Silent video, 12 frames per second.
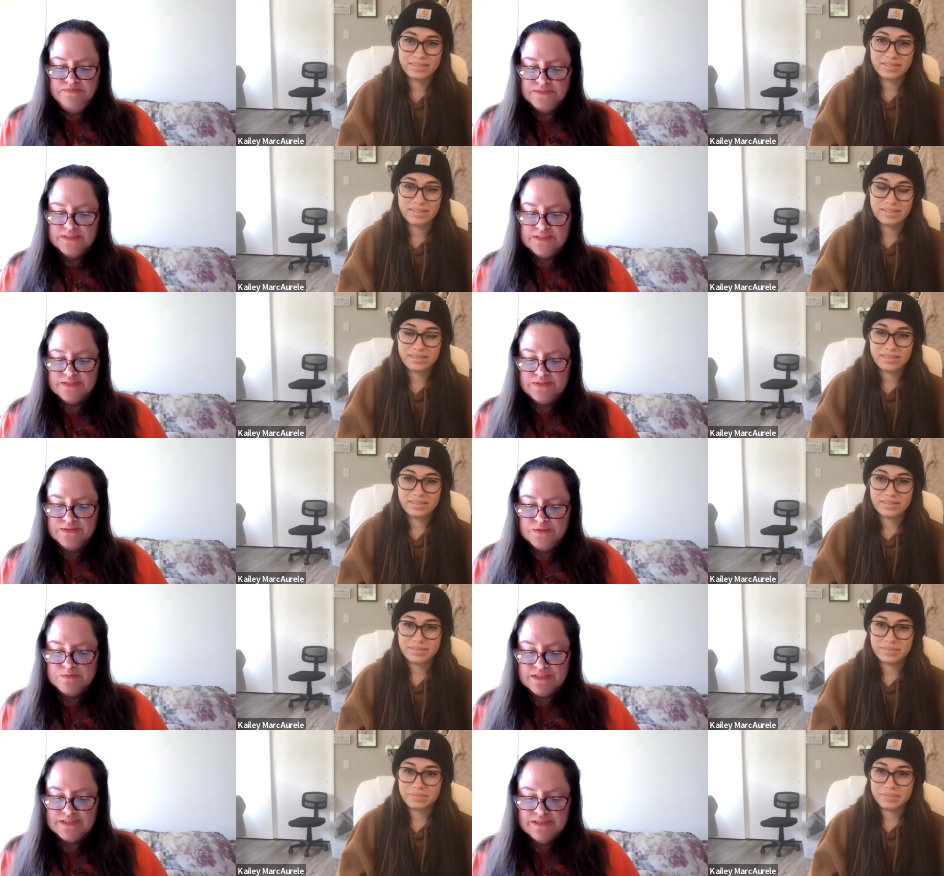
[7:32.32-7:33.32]

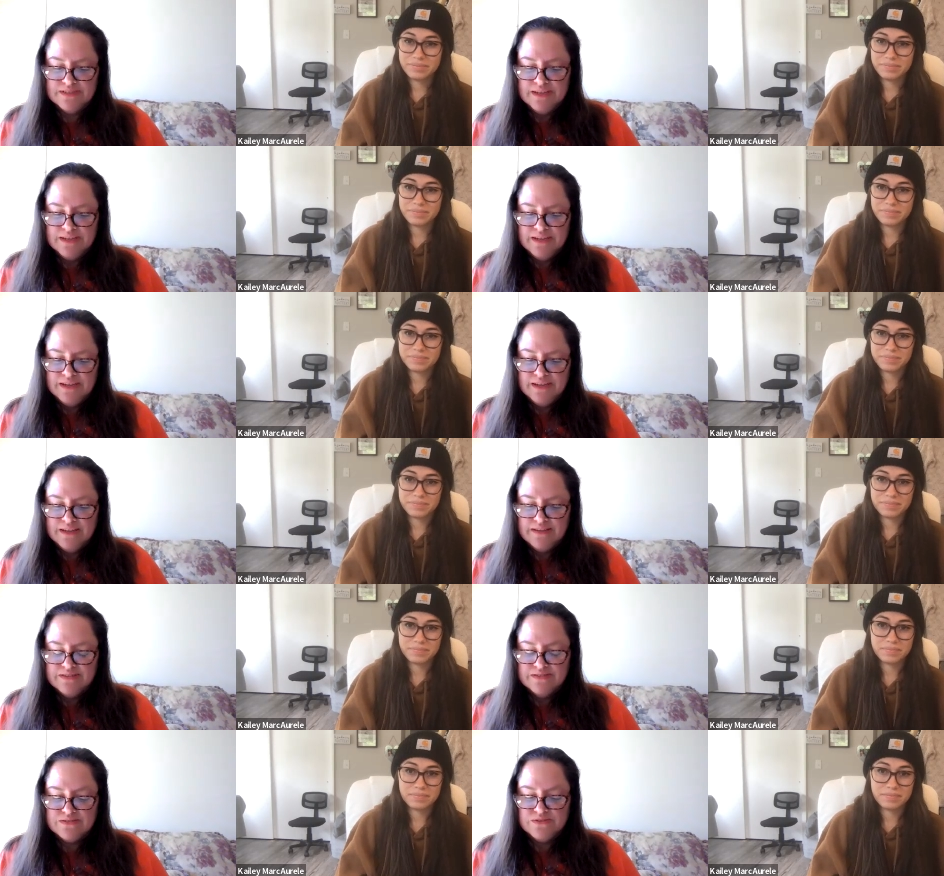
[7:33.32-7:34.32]
Speaker 1: excuse me.
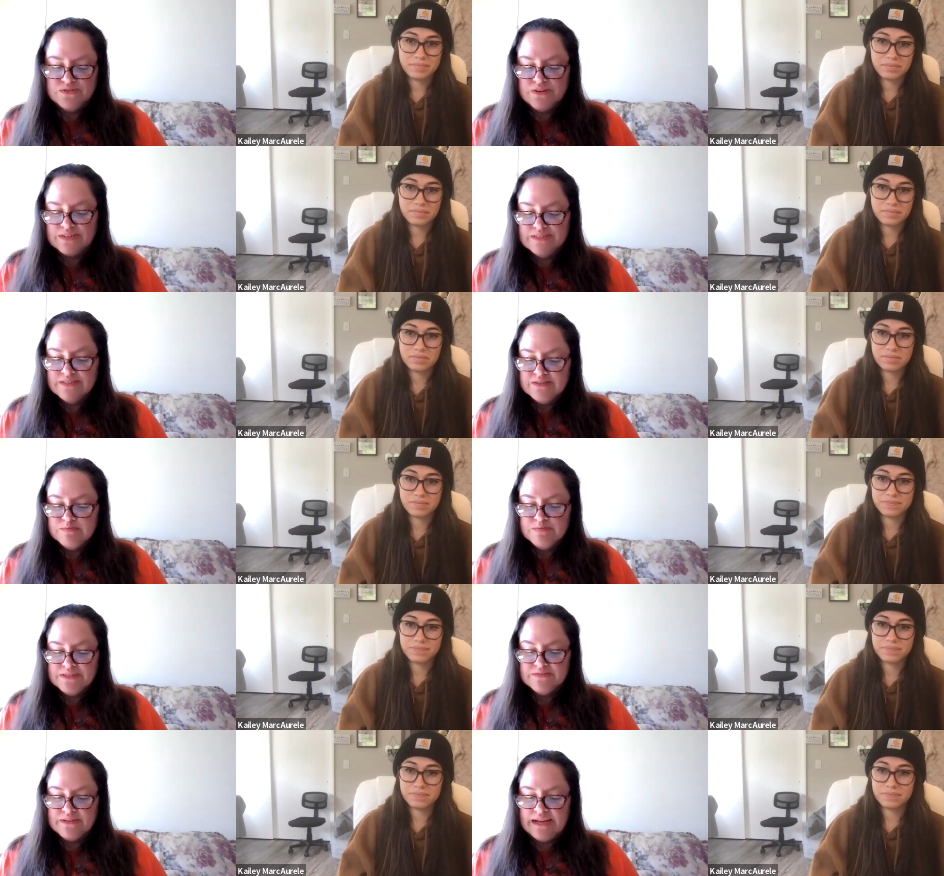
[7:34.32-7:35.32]
So you talked a
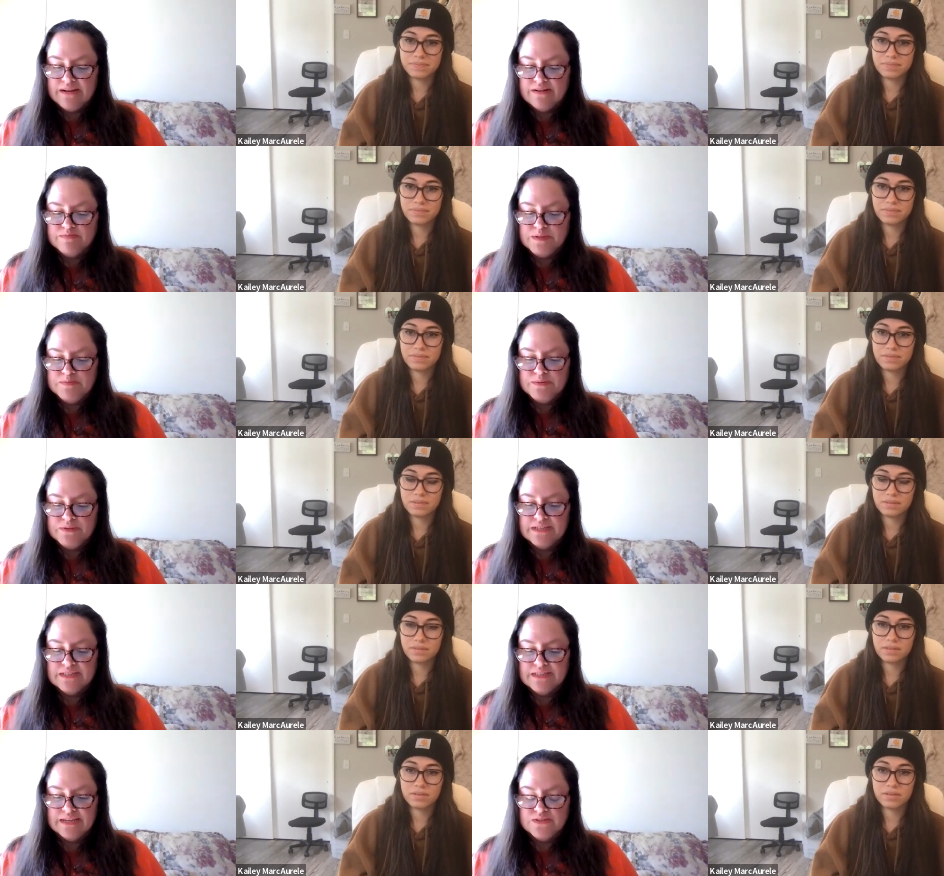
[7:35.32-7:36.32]
little bit of how people
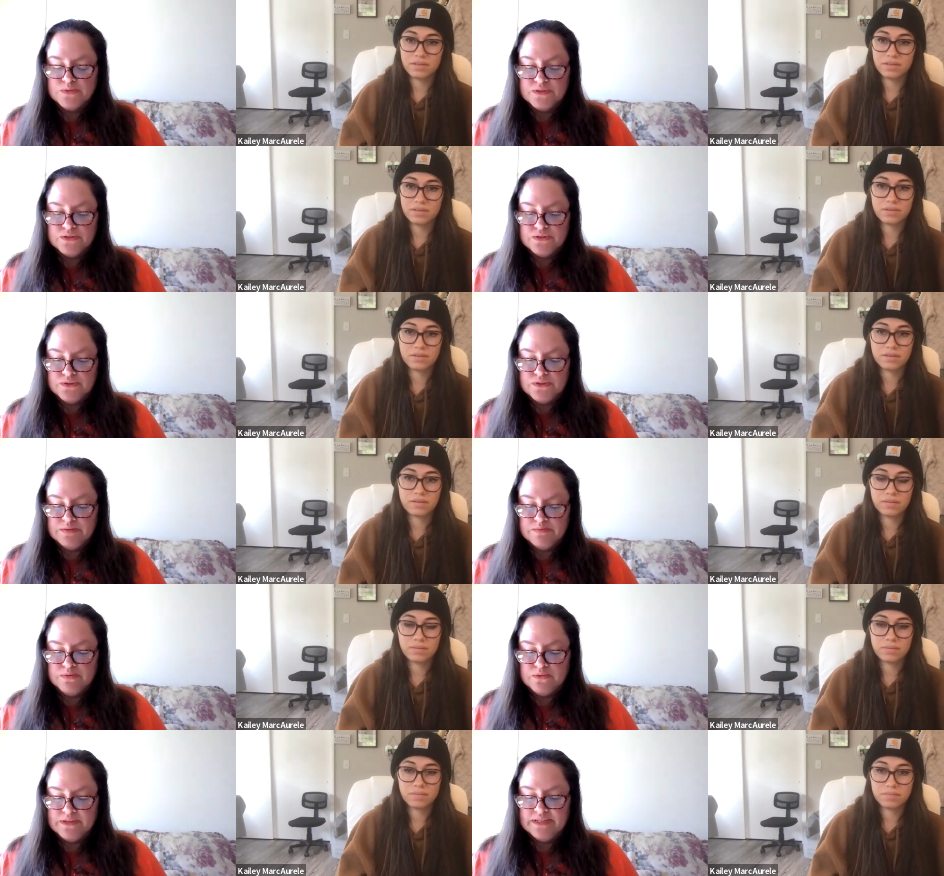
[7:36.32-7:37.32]
connect with
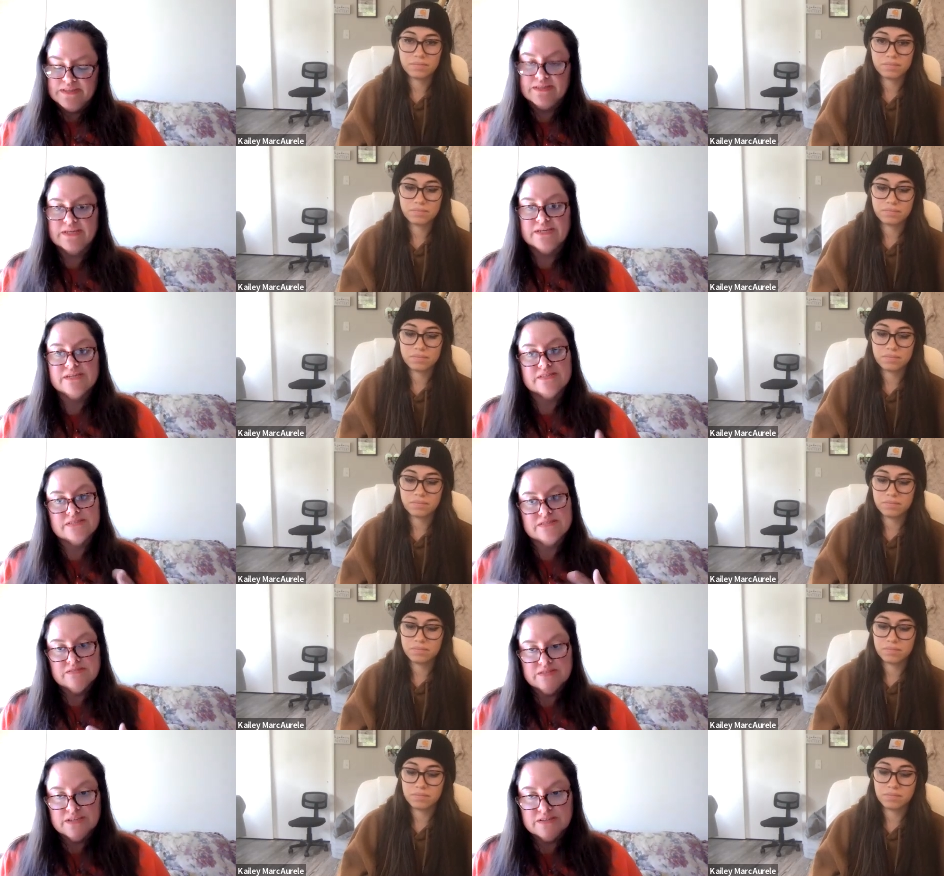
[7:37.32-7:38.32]
Turning Point. They
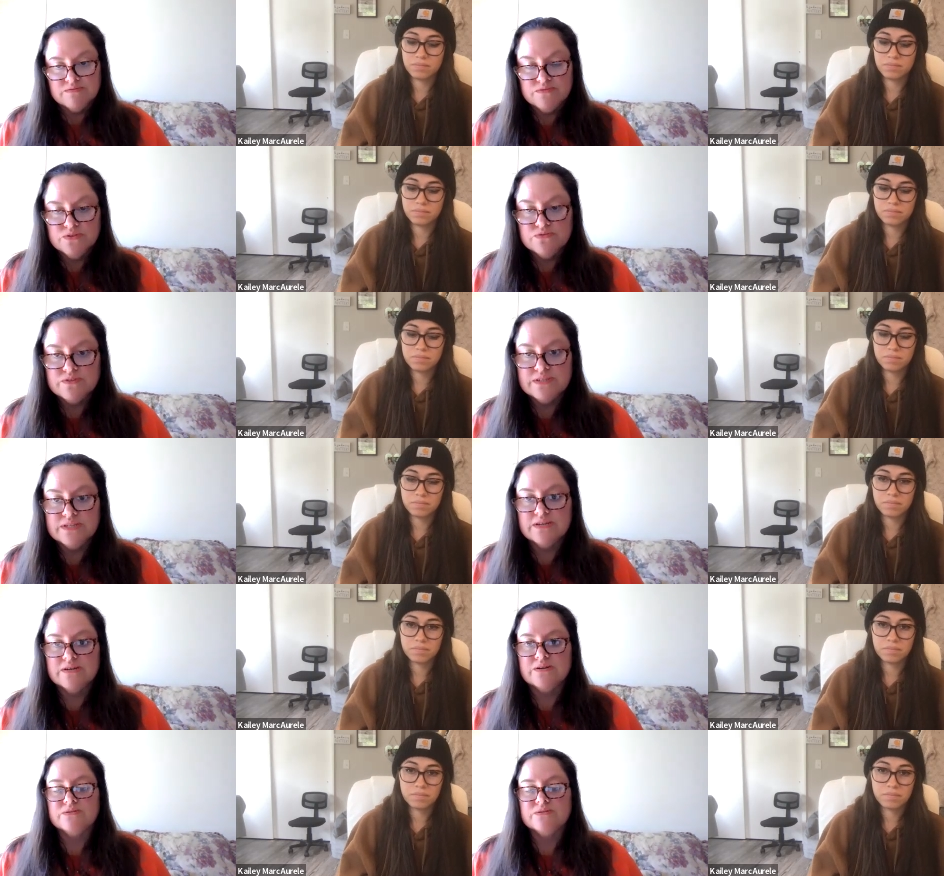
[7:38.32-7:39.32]
can they can view
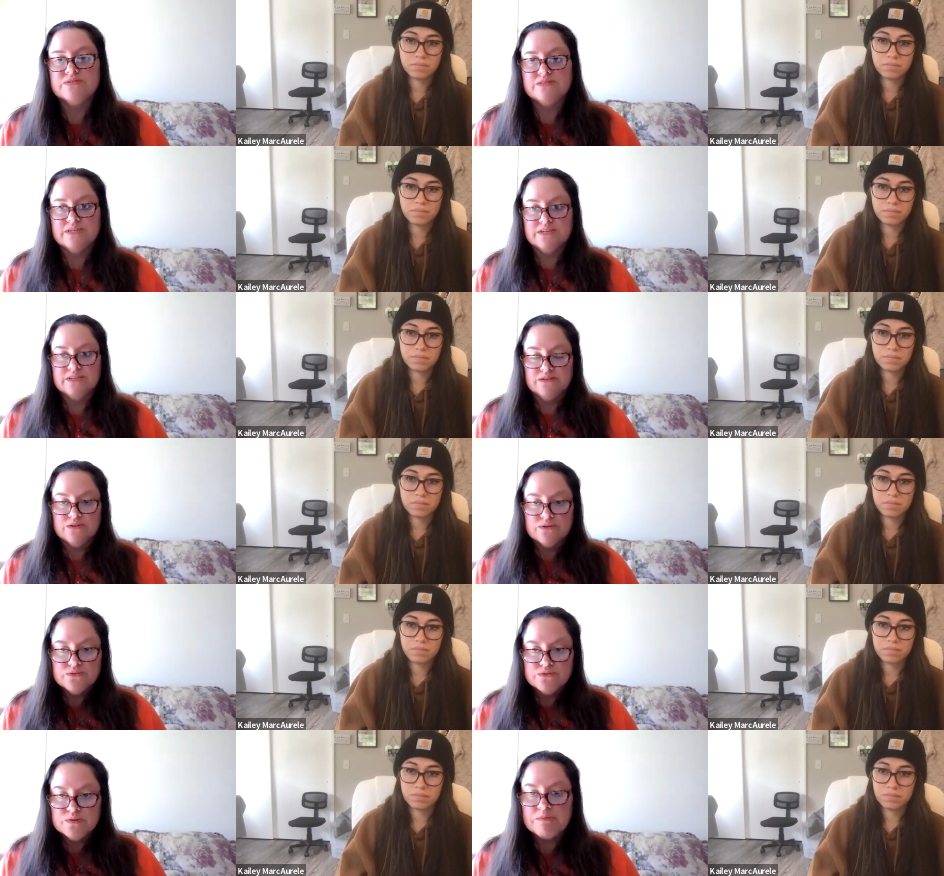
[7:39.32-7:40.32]
videos, they can
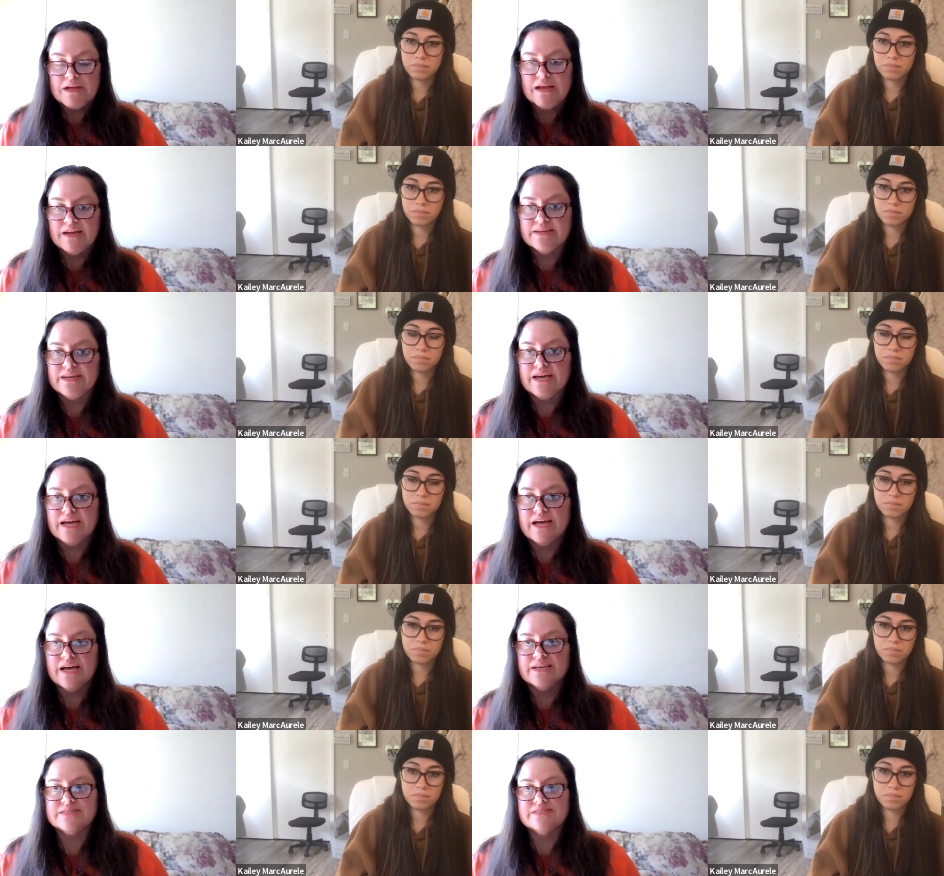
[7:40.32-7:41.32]
go through the
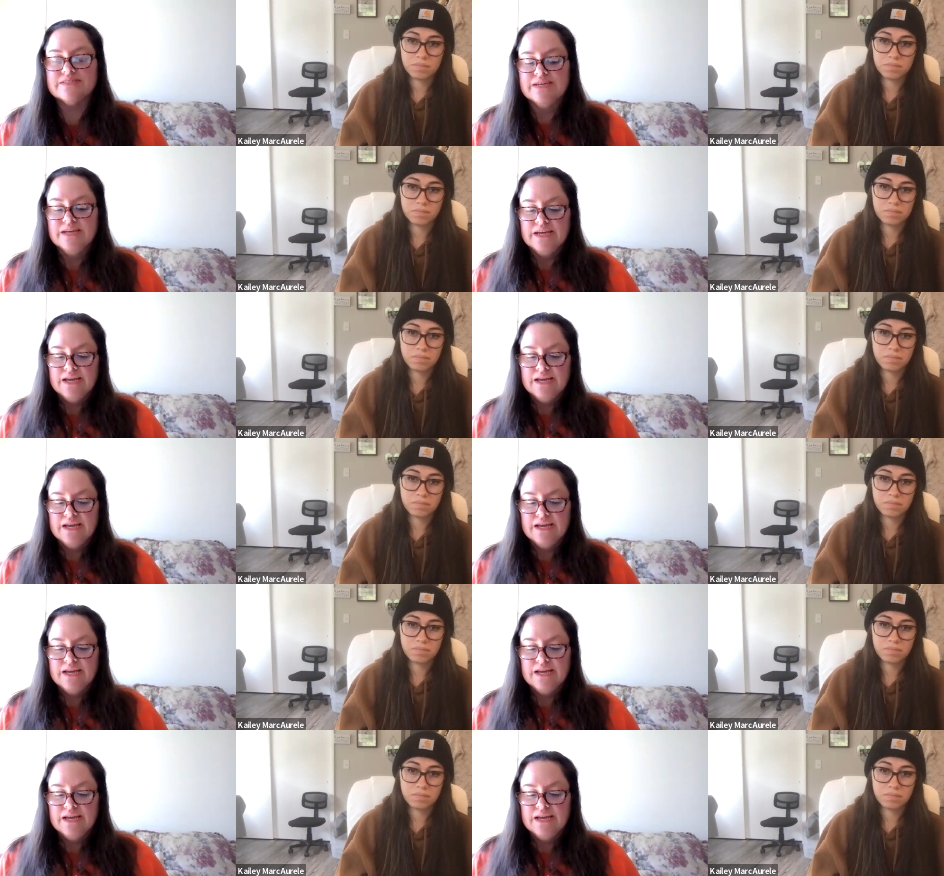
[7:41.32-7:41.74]
podcast.